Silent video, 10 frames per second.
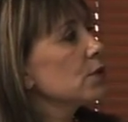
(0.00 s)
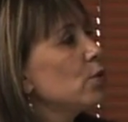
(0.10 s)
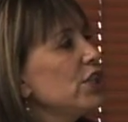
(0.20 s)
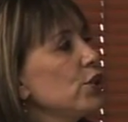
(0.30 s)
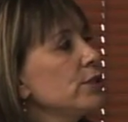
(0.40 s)

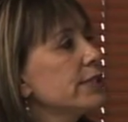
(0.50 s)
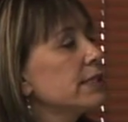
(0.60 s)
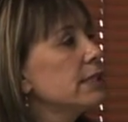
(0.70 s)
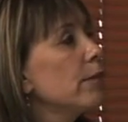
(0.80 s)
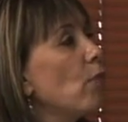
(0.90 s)
We used
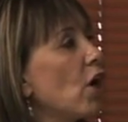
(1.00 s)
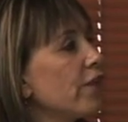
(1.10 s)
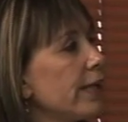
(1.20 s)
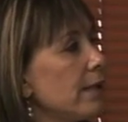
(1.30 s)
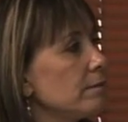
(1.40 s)
the
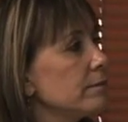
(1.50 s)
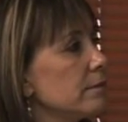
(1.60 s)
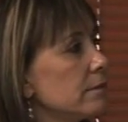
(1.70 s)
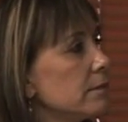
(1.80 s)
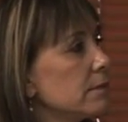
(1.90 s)
model,
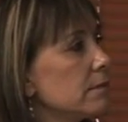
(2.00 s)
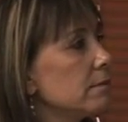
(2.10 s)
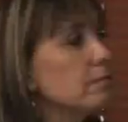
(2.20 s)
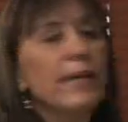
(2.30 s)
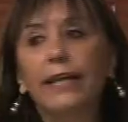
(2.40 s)

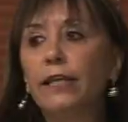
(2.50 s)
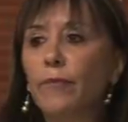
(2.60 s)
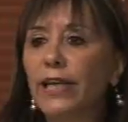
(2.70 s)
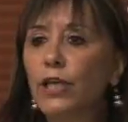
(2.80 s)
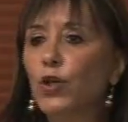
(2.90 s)
many,
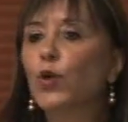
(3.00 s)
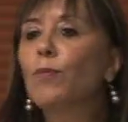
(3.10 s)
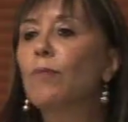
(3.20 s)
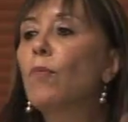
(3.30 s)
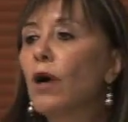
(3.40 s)
many
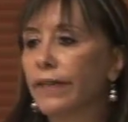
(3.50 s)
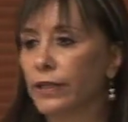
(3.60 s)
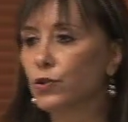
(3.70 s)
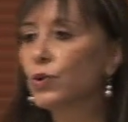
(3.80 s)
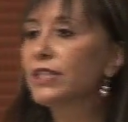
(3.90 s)
human
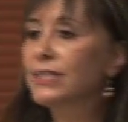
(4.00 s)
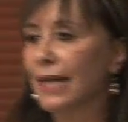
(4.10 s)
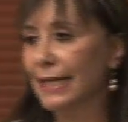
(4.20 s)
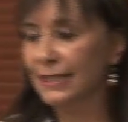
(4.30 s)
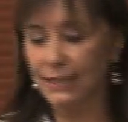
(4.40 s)
model to
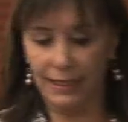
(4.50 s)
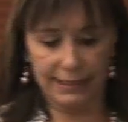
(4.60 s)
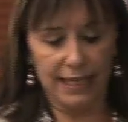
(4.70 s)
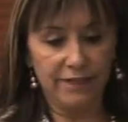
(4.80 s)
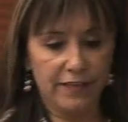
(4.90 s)
discuss
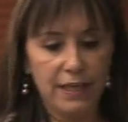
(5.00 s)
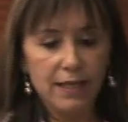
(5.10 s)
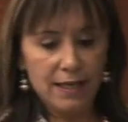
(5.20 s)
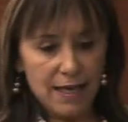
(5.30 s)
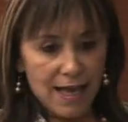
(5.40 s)
HIV
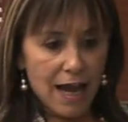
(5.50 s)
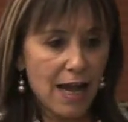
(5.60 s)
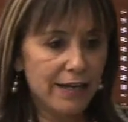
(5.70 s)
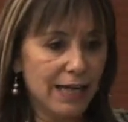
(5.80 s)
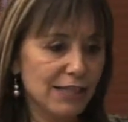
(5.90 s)

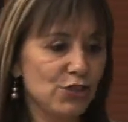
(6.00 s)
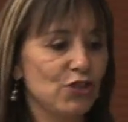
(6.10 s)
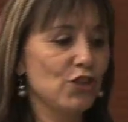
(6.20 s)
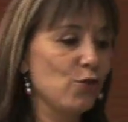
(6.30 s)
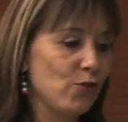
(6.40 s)
and, and you
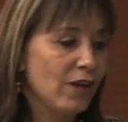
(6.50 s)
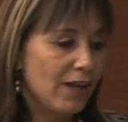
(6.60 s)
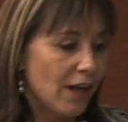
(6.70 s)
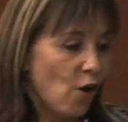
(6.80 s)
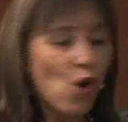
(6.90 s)
know,
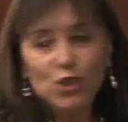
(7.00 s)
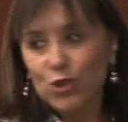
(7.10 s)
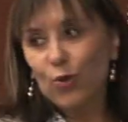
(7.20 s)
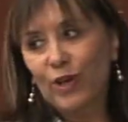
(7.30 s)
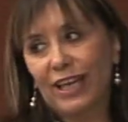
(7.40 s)

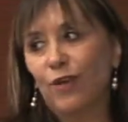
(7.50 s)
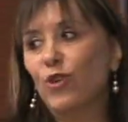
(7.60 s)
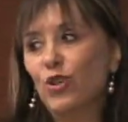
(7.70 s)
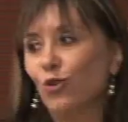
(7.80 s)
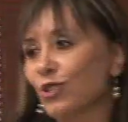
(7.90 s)
also we,
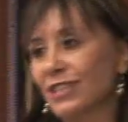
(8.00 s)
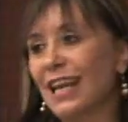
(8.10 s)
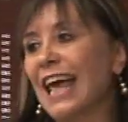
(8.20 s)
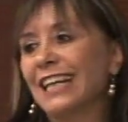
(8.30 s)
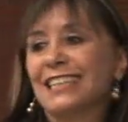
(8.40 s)
we use
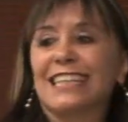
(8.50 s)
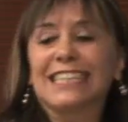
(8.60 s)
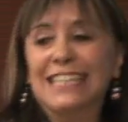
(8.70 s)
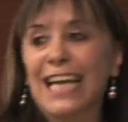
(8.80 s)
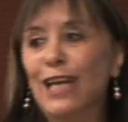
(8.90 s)
like the
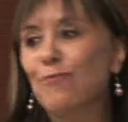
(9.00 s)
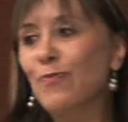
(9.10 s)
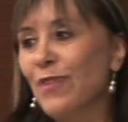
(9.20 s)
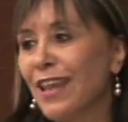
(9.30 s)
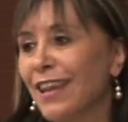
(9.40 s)
same,
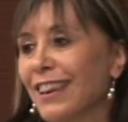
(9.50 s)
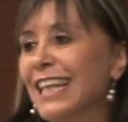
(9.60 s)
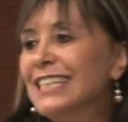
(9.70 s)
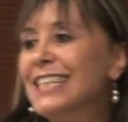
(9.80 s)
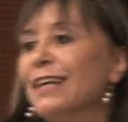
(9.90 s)

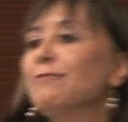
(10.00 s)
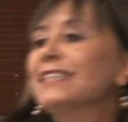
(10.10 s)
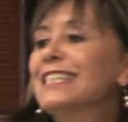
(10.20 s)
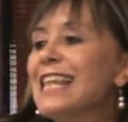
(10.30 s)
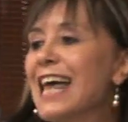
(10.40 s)
the same
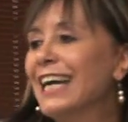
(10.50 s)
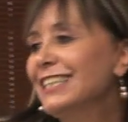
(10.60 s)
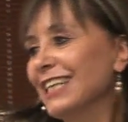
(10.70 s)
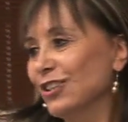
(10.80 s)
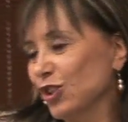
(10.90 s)

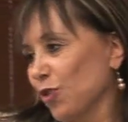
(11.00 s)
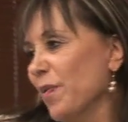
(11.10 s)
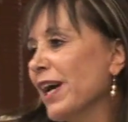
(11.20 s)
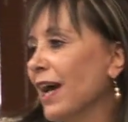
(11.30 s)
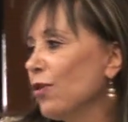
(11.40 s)
slide that Dr.
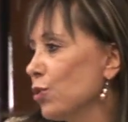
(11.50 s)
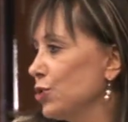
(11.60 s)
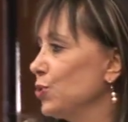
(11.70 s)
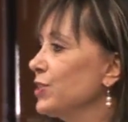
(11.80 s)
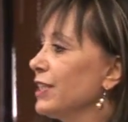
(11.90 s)
Peragallo
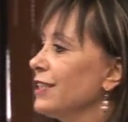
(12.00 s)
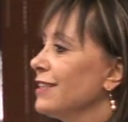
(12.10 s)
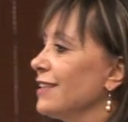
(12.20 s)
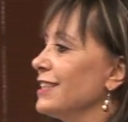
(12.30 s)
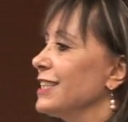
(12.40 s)
was using
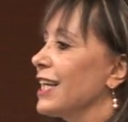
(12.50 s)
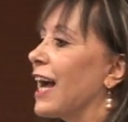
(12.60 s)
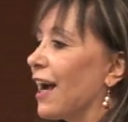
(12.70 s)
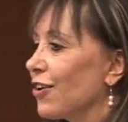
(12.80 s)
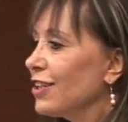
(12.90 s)
in, in
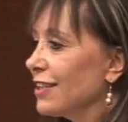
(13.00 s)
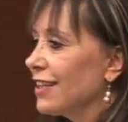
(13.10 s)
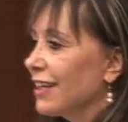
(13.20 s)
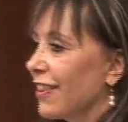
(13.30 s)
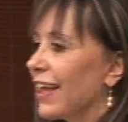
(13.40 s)
Chicago
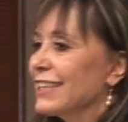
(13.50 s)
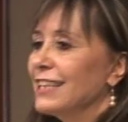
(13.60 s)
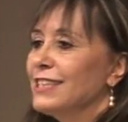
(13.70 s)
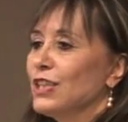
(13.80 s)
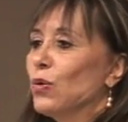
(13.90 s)
that
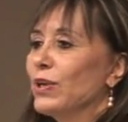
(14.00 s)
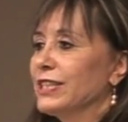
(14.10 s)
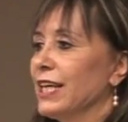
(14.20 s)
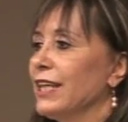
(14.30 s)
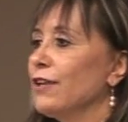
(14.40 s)
I think were
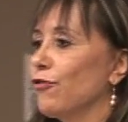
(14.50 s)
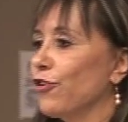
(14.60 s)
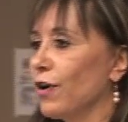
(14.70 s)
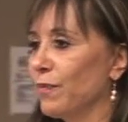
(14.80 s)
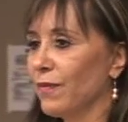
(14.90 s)
taken
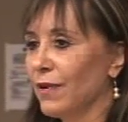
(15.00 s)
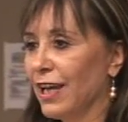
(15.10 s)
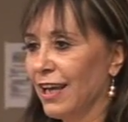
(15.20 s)
from